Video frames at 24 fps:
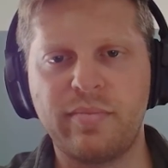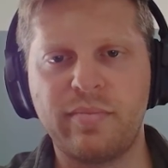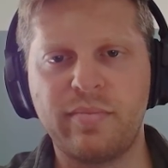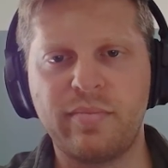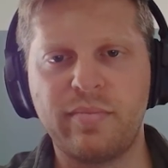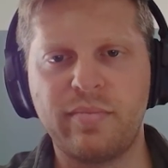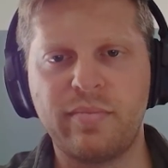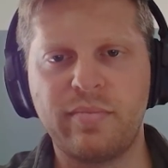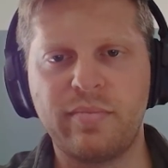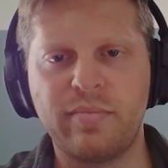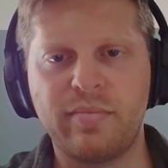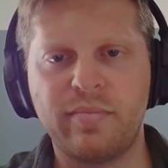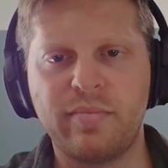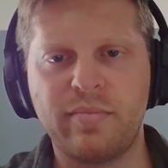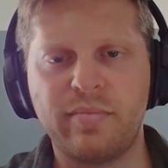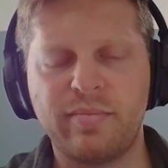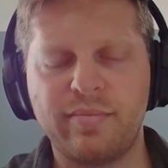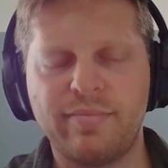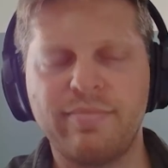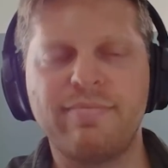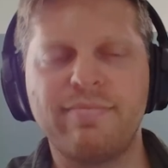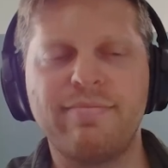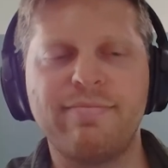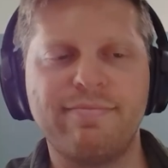
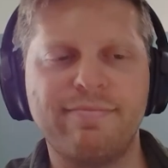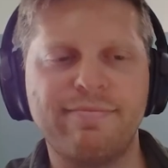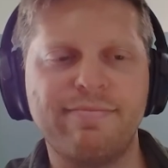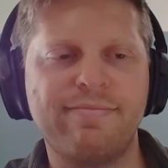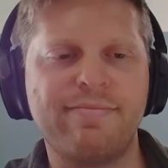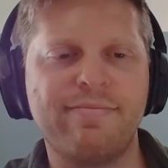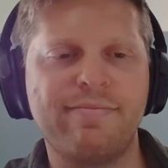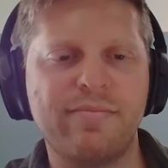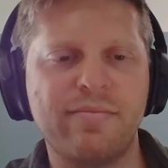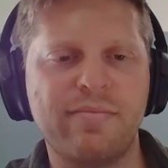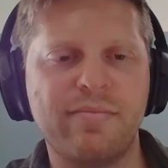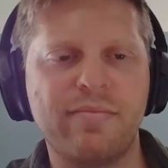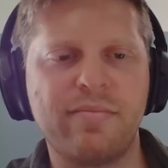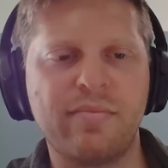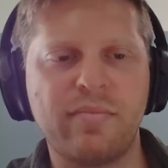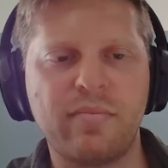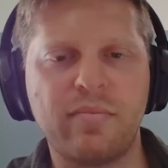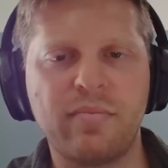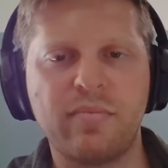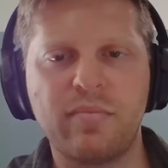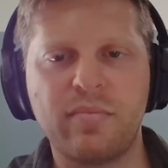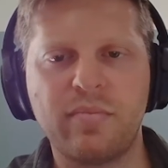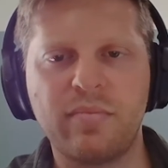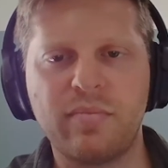
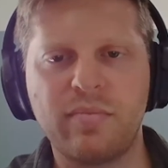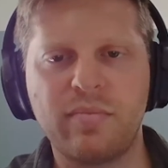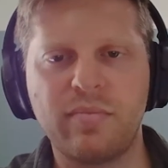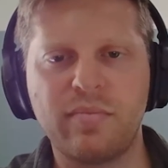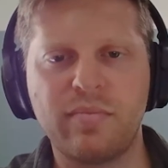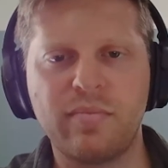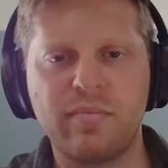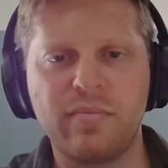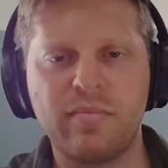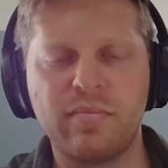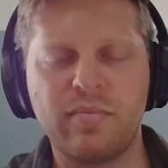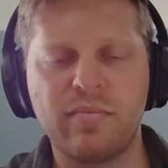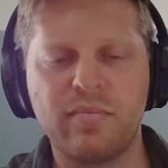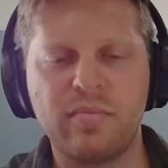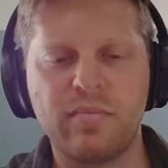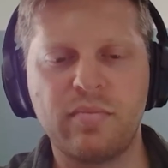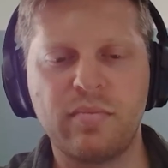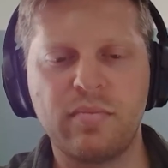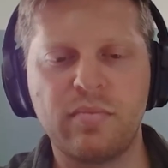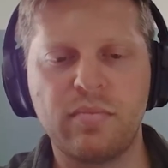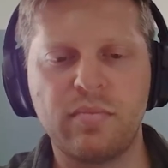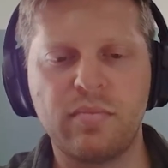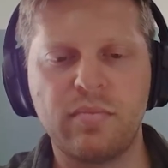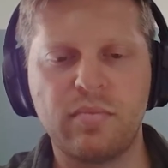
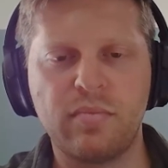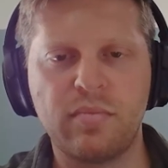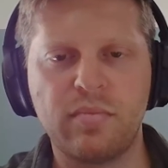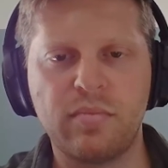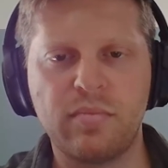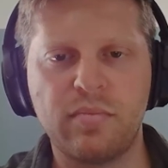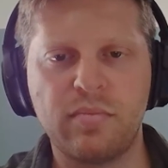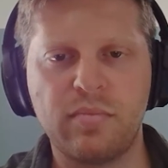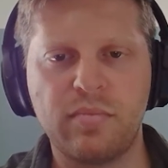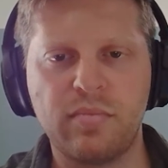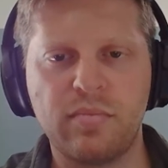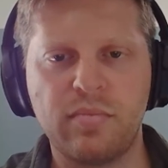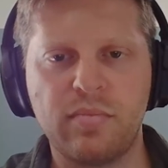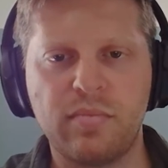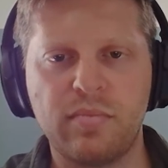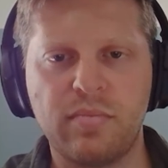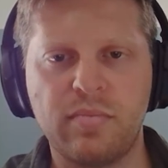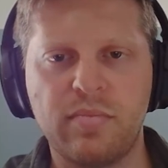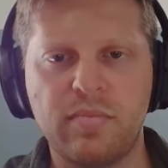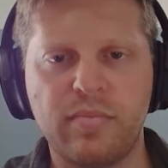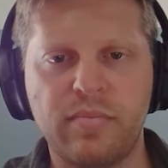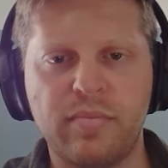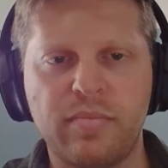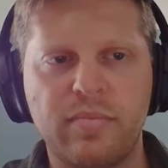
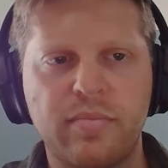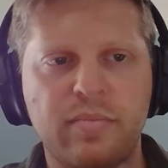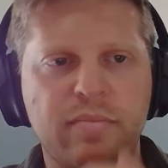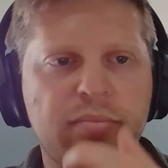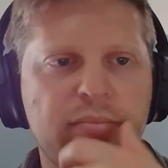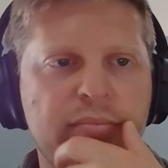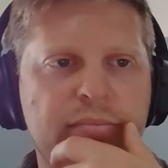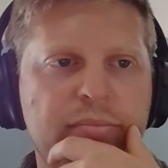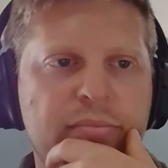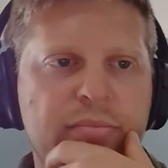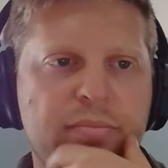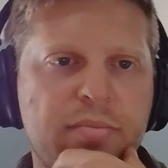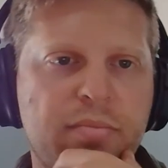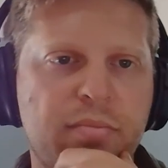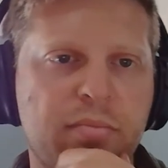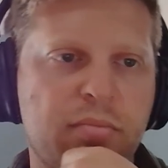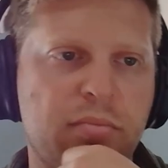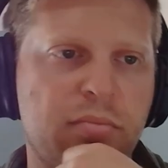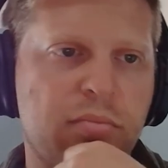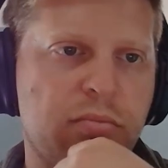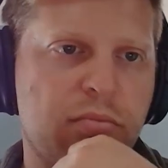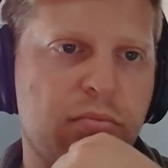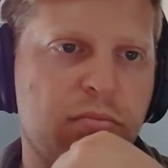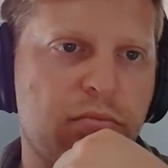
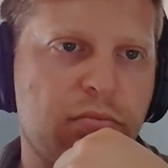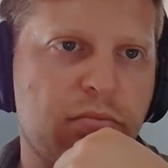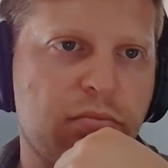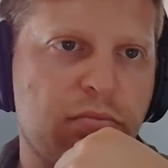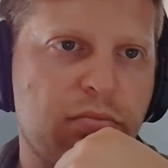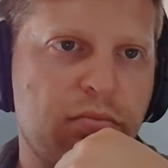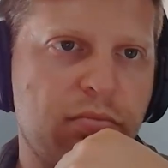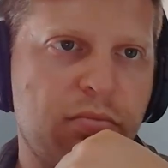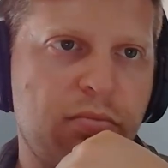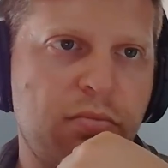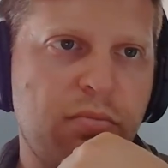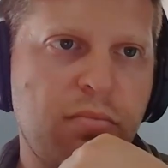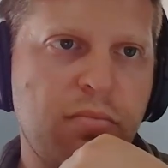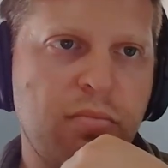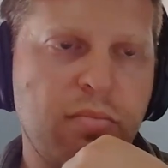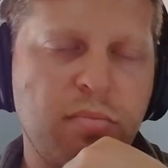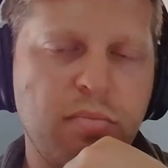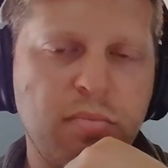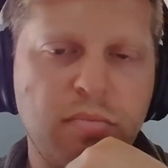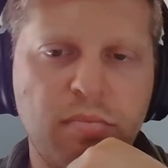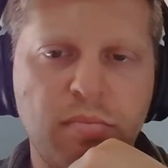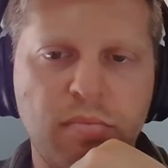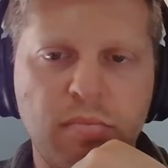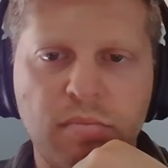
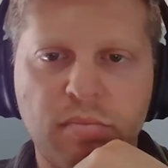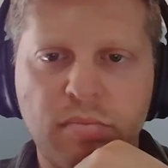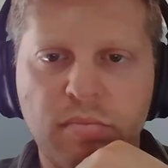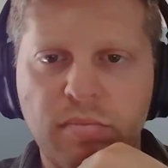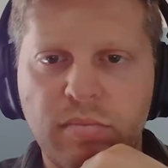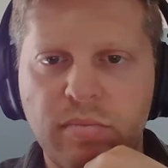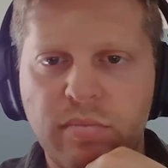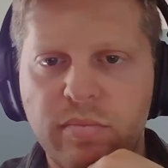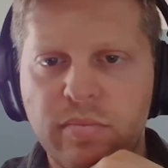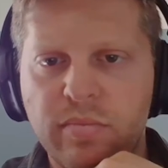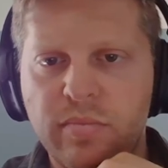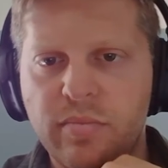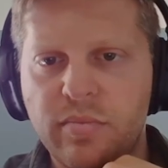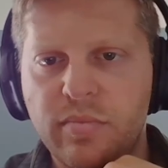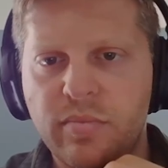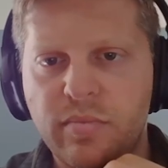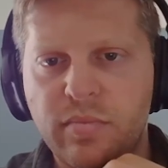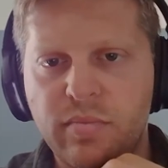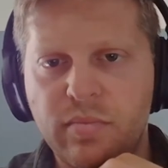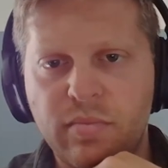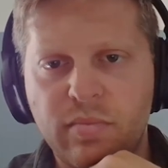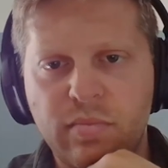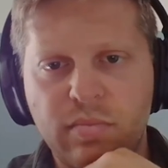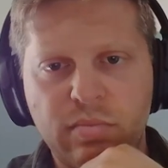
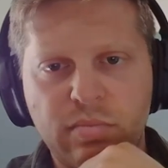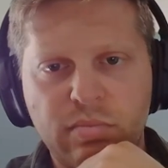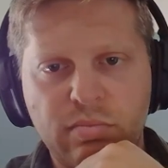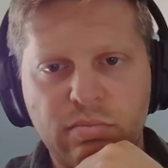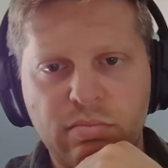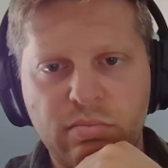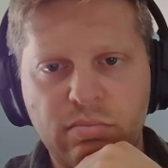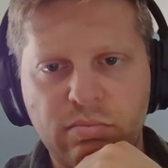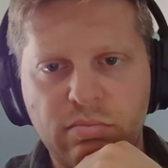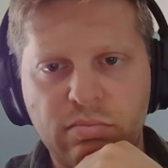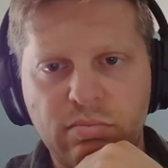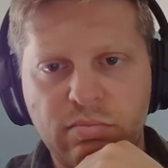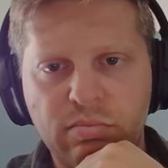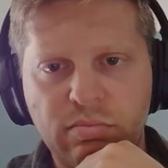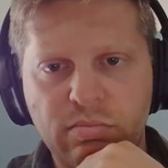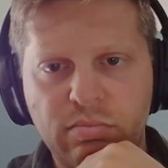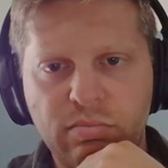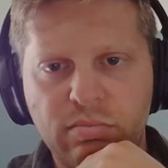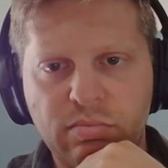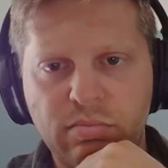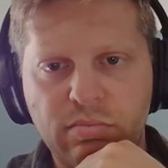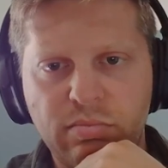(not speaking)